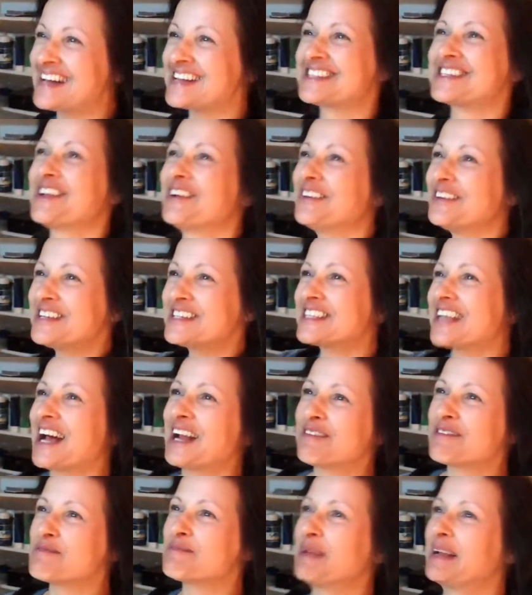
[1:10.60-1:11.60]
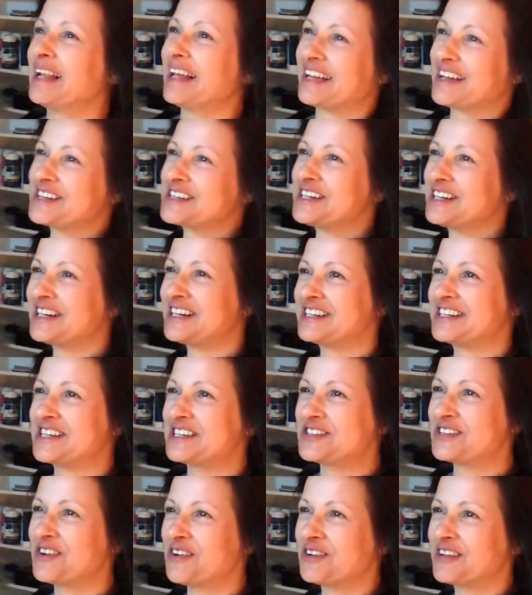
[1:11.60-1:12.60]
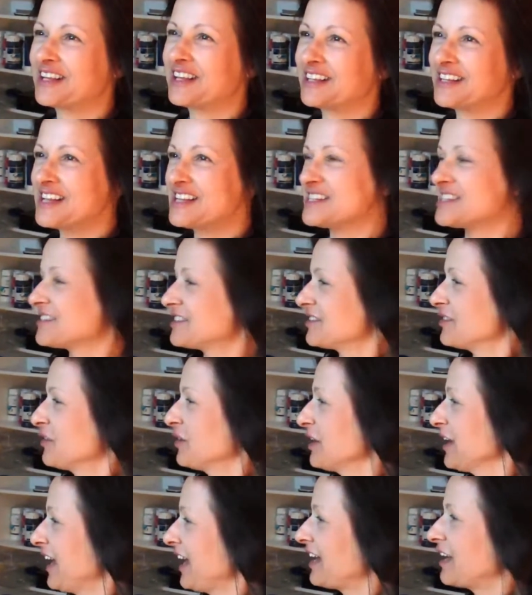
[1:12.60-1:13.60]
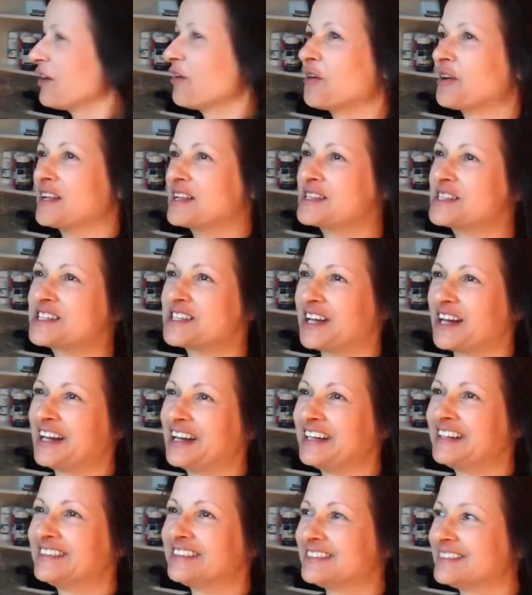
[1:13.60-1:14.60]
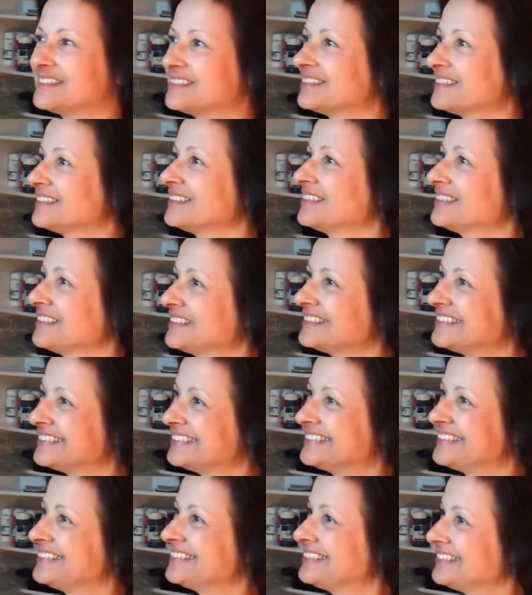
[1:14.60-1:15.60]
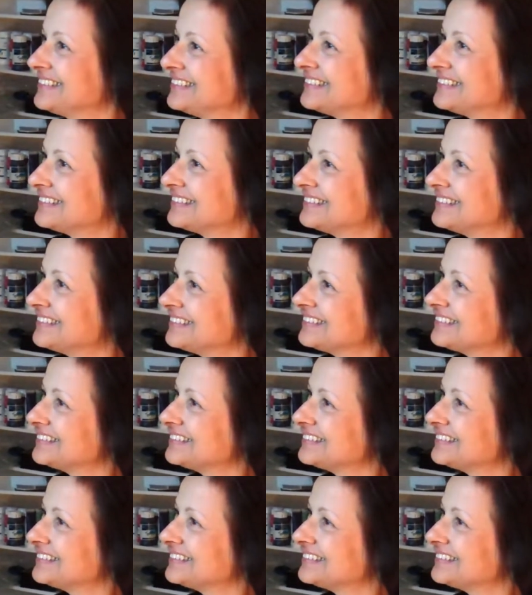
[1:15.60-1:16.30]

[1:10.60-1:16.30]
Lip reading: so it's kind of a bit like a TARDIS. You can get a lot inside. Yeah, when you first think about the